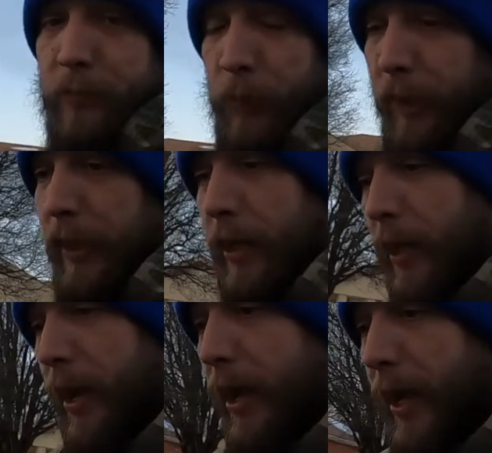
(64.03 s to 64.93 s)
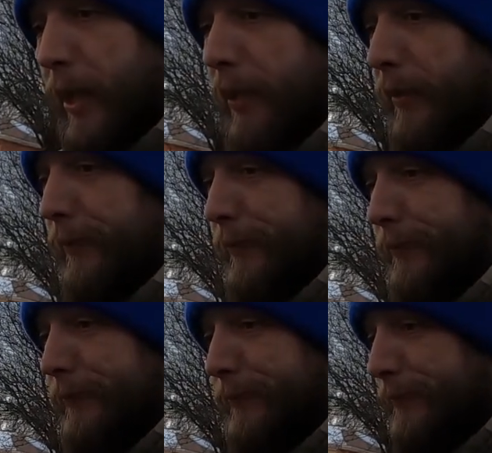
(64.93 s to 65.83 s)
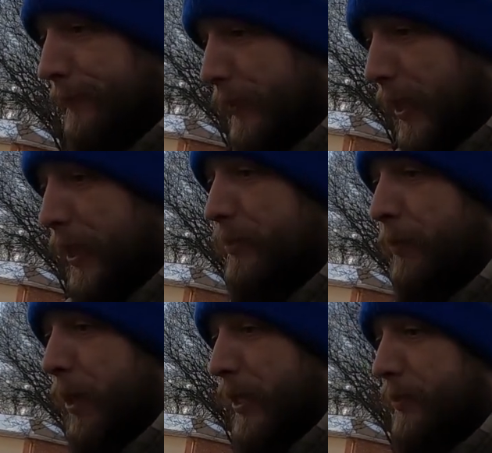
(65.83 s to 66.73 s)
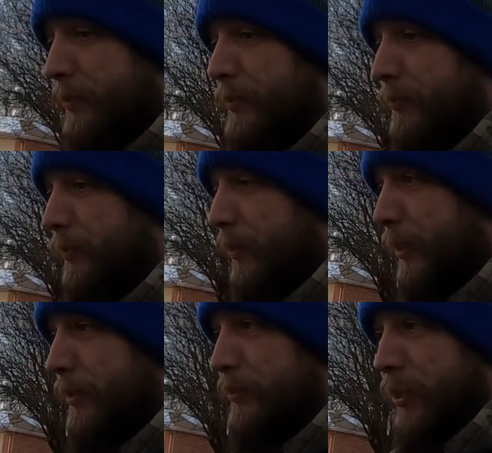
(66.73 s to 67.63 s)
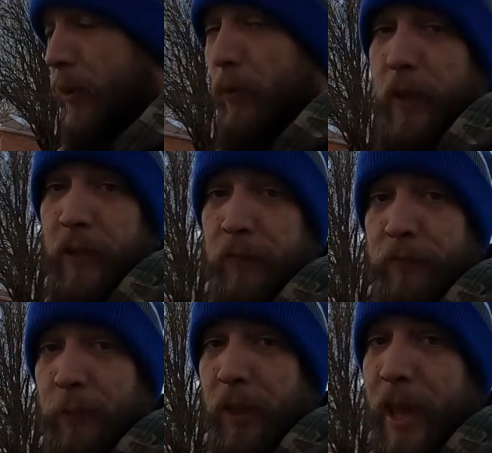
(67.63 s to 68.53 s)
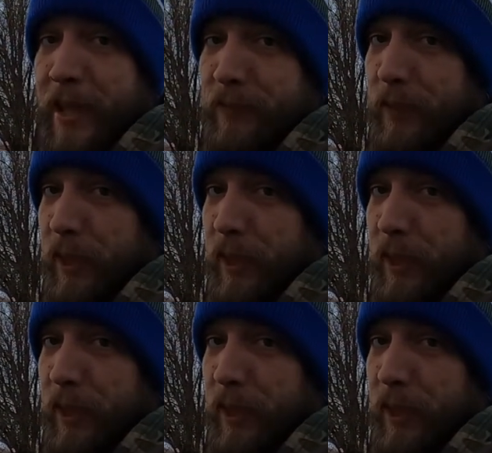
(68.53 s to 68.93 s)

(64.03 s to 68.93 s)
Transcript: this morning, I hit some ice and snow, and from the last